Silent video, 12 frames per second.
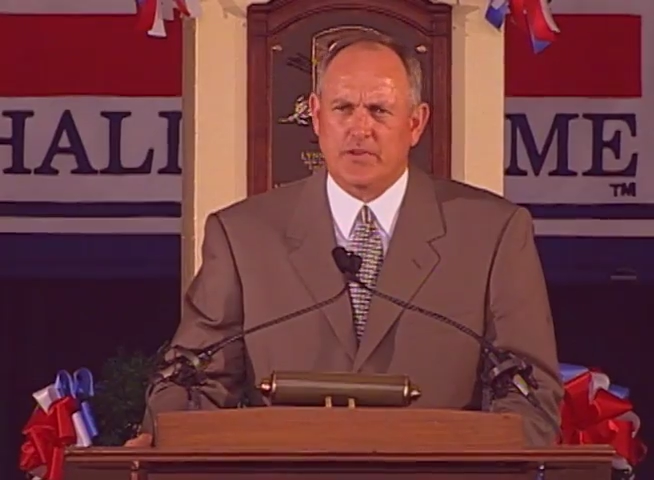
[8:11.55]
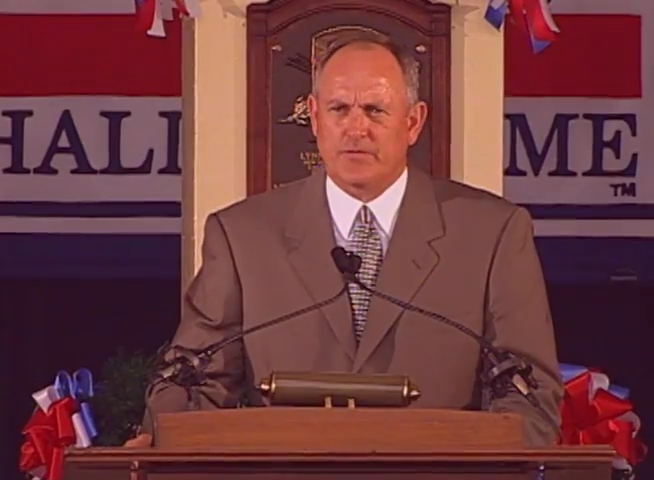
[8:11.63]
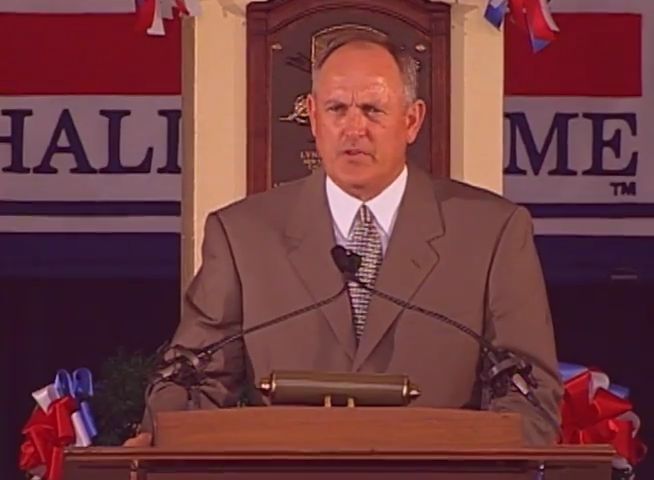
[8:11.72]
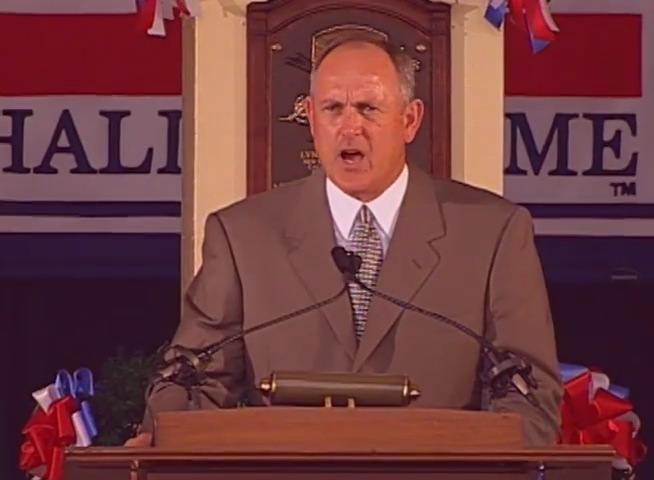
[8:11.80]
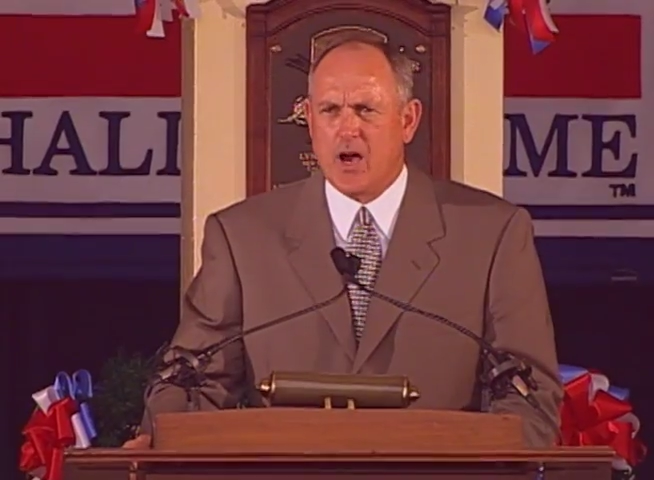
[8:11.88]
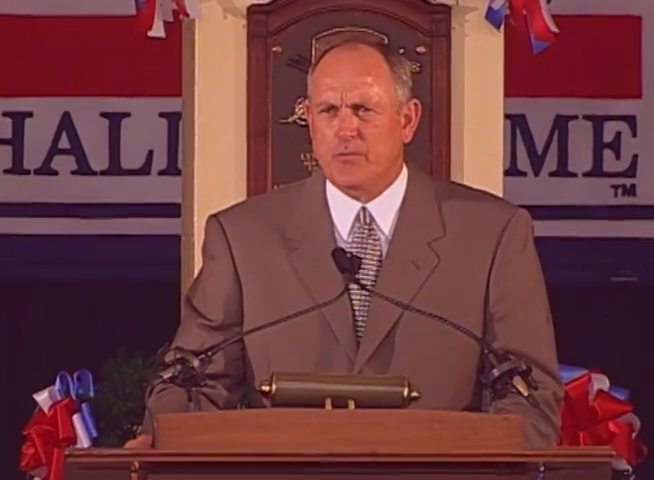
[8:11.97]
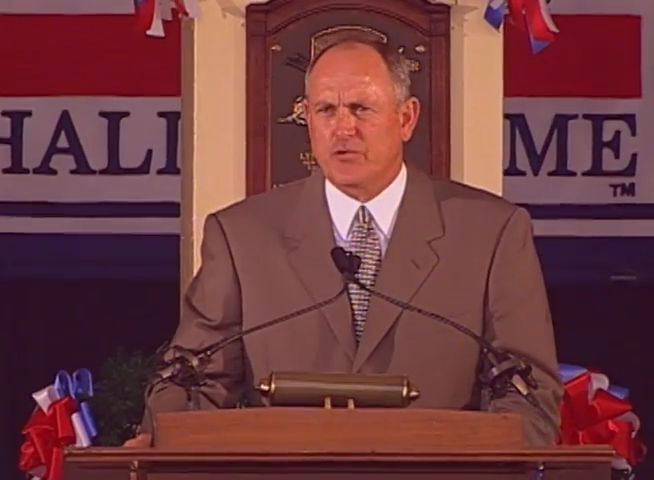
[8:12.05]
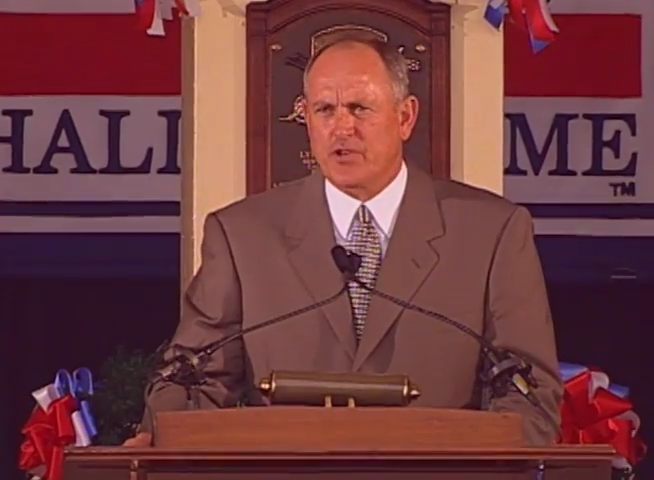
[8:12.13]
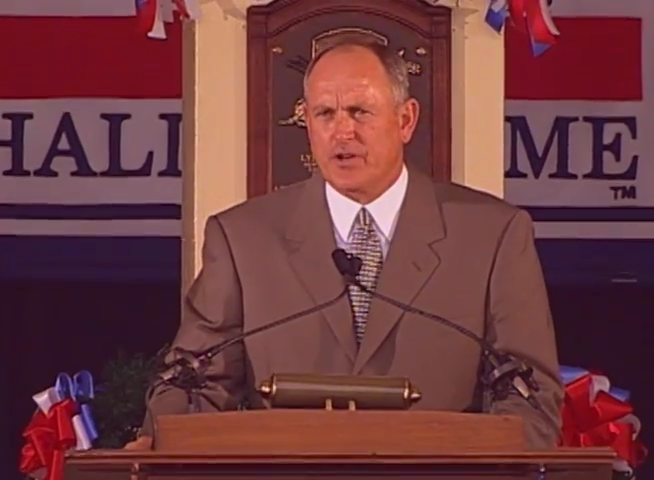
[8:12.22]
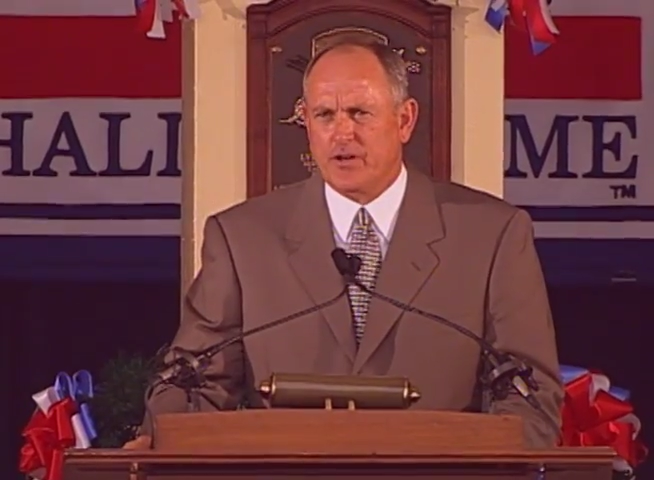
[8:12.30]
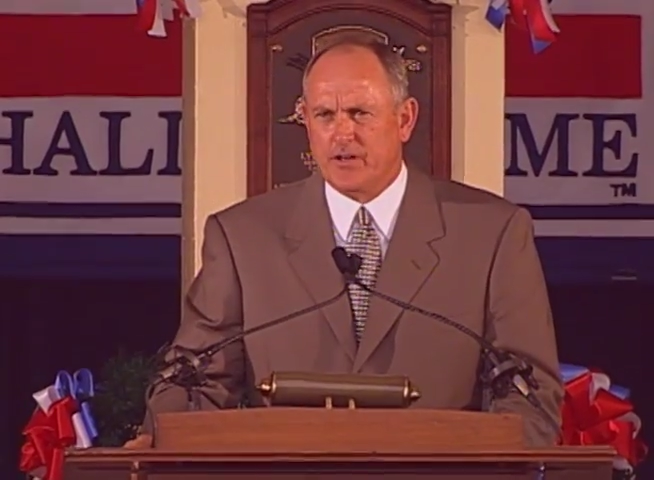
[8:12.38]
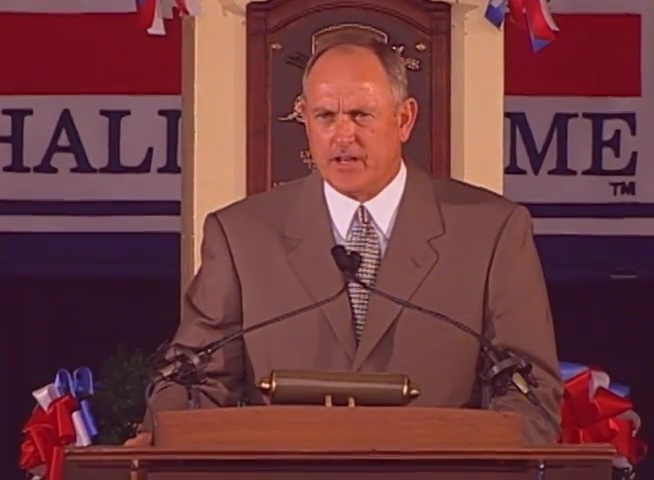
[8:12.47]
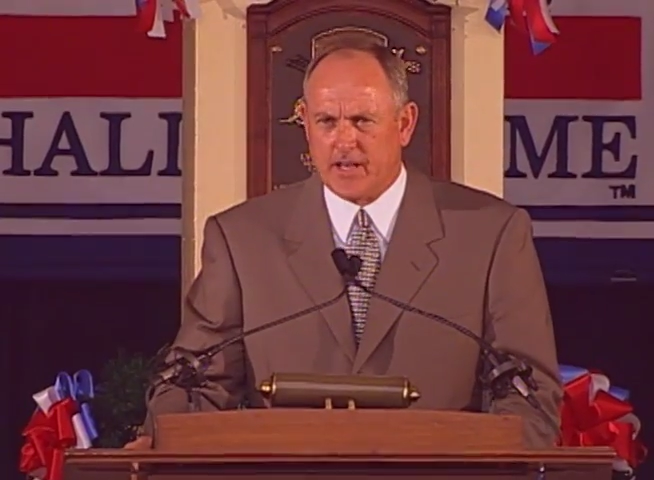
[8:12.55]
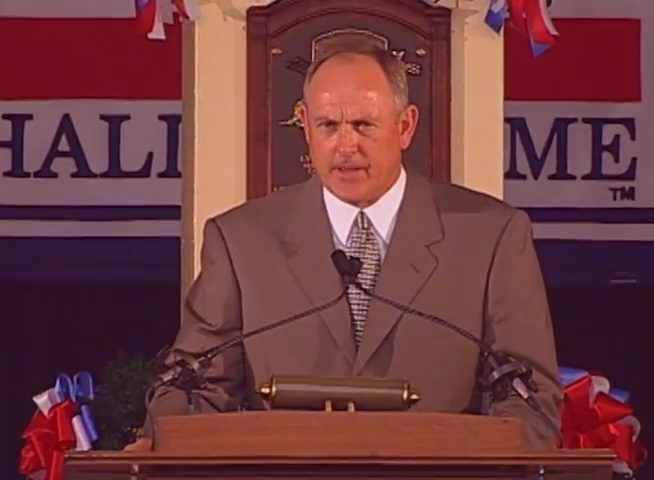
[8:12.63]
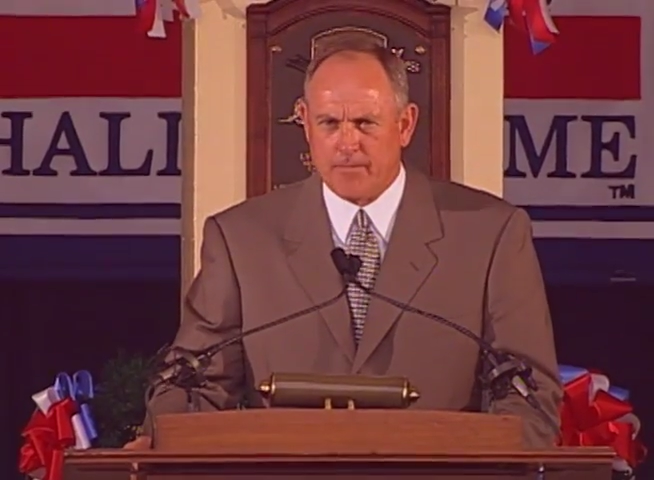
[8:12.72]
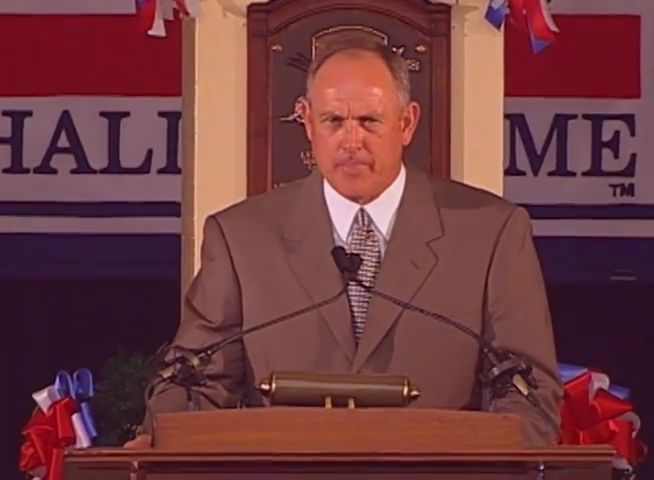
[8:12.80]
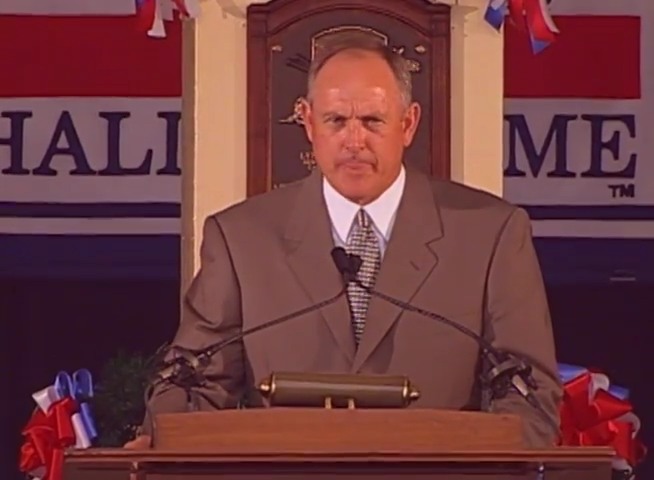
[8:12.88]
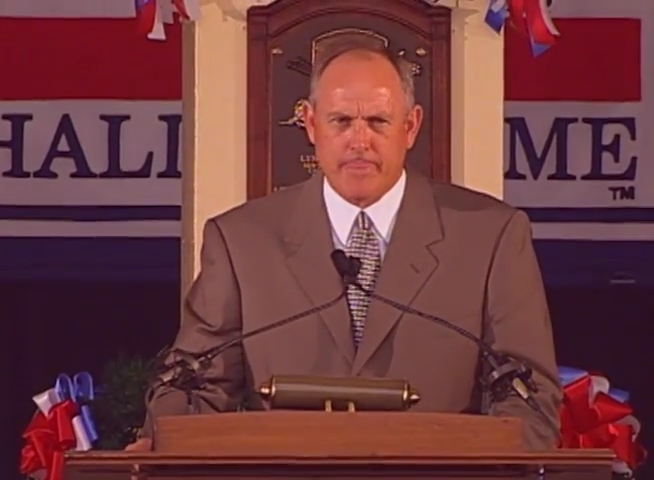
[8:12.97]
if Tom was here
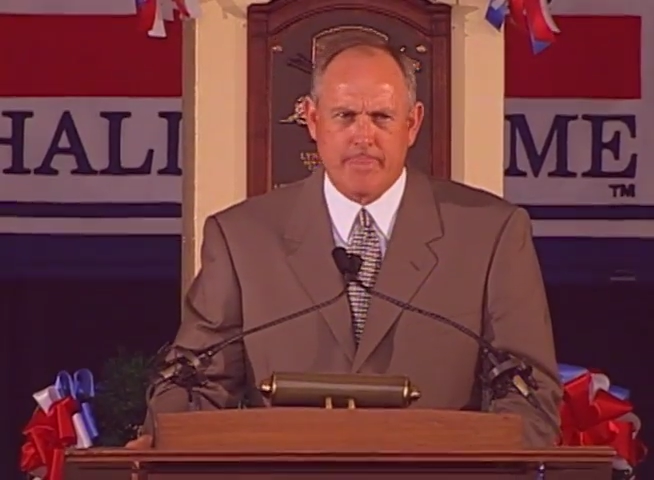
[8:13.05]
today,